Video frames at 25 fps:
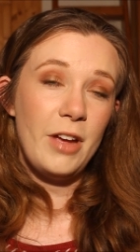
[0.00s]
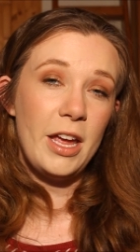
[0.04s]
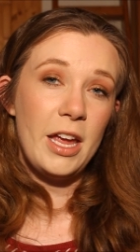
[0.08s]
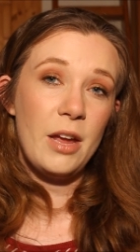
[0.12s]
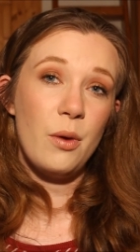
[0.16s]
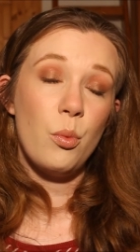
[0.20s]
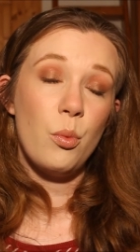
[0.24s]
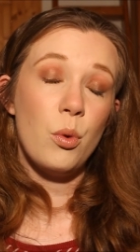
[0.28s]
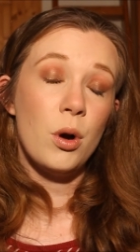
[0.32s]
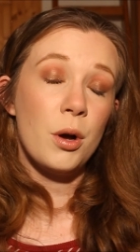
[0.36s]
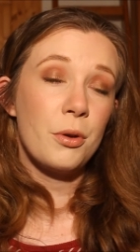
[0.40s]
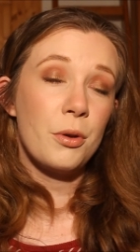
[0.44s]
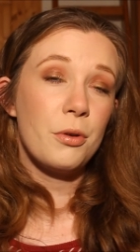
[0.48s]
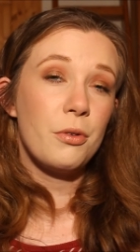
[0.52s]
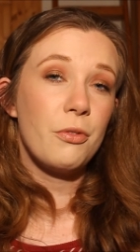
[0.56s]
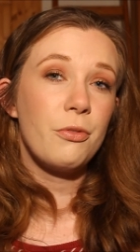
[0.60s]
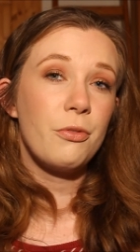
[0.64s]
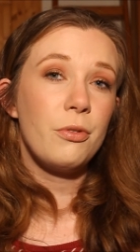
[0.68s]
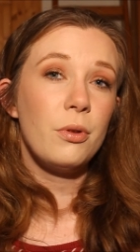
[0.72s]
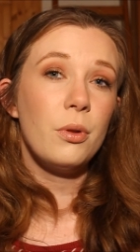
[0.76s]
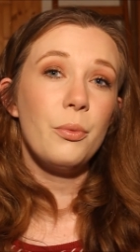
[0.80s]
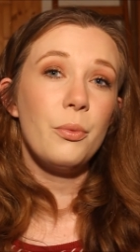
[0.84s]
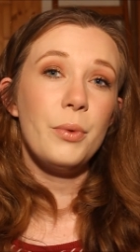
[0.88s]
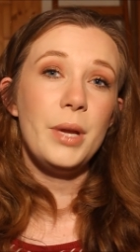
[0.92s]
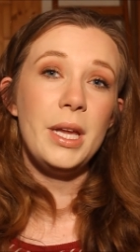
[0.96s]
a
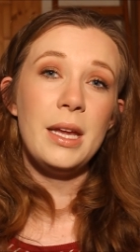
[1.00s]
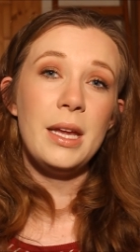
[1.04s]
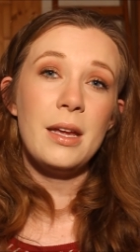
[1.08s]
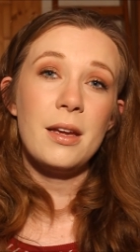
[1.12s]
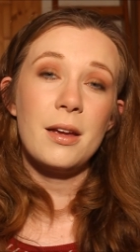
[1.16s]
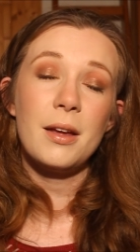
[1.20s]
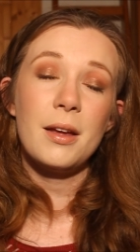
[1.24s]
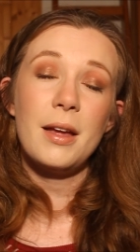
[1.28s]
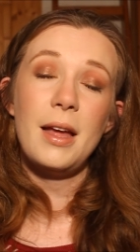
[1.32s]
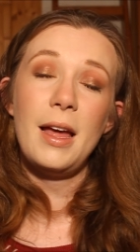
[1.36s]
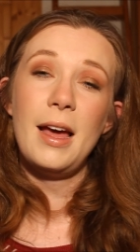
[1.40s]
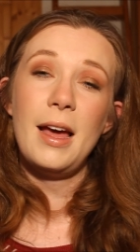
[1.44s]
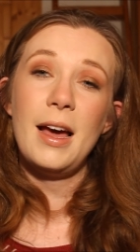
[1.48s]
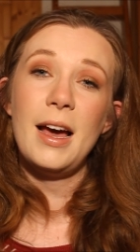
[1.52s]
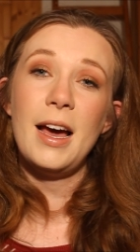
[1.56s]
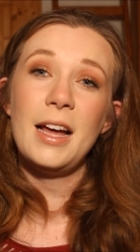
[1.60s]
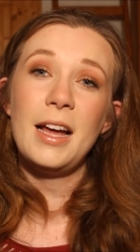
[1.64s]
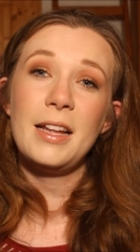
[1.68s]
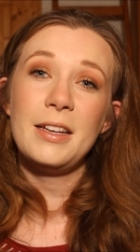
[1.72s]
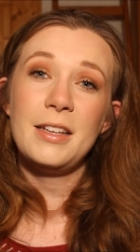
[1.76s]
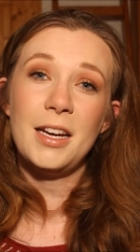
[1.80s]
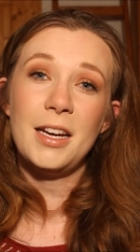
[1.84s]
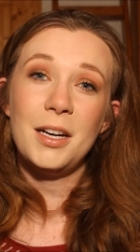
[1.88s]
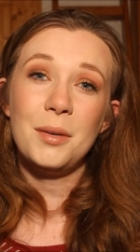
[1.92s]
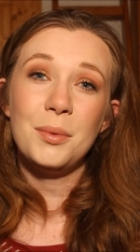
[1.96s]
wonderful week,
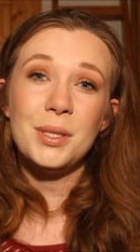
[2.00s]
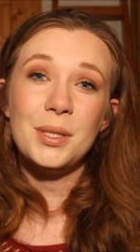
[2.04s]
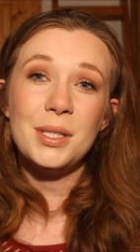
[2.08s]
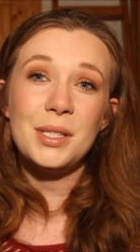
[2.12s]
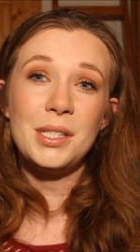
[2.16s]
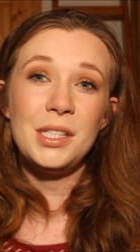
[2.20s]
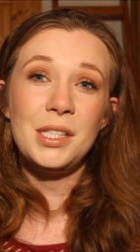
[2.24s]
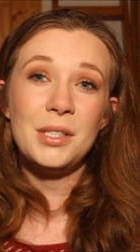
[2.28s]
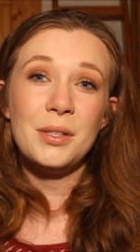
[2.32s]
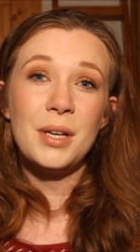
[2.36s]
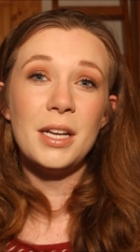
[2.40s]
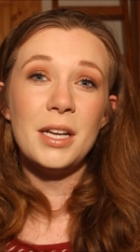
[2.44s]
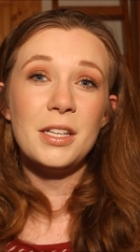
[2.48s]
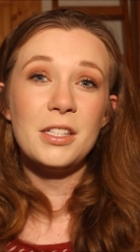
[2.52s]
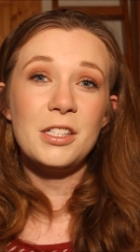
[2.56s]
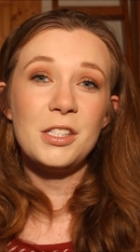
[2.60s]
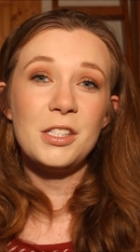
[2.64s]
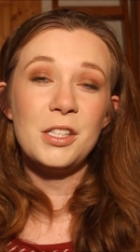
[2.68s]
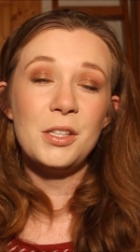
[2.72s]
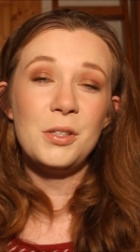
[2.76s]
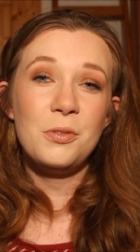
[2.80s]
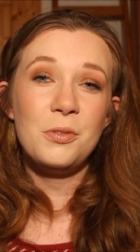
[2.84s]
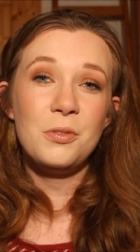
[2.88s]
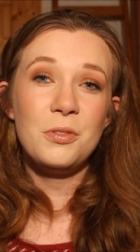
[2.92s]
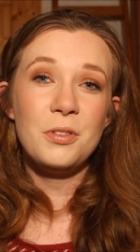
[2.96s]
and I will see you guys
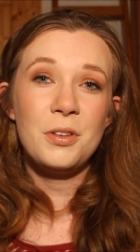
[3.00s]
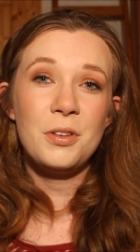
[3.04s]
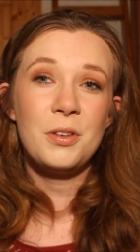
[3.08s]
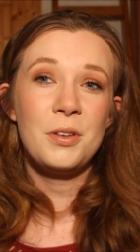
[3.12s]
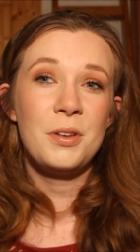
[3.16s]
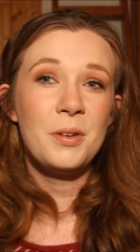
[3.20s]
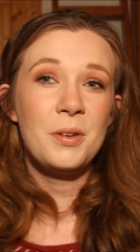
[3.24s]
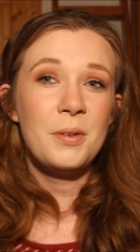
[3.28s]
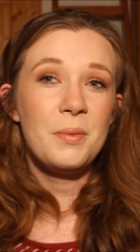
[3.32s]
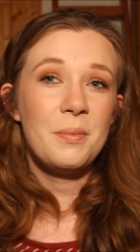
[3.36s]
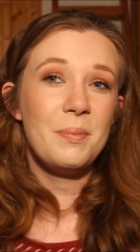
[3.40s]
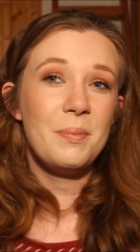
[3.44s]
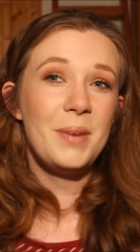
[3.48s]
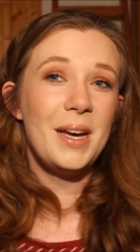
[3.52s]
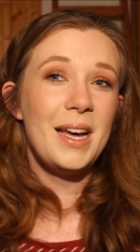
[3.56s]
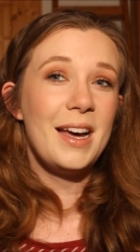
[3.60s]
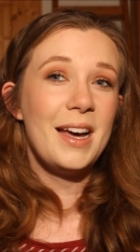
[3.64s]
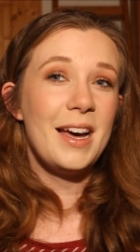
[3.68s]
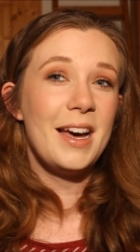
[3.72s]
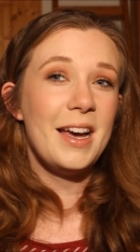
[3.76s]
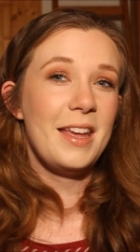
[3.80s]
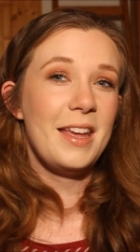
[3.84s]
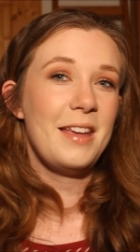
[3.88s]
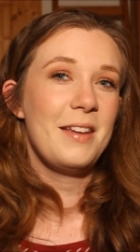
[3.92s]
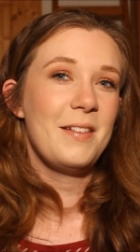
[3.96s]
soon.
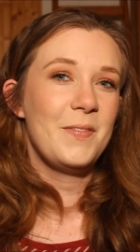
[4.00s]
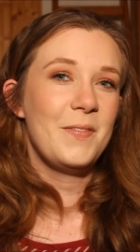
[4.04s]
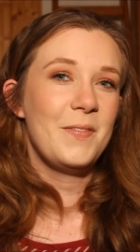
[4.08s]
Bye!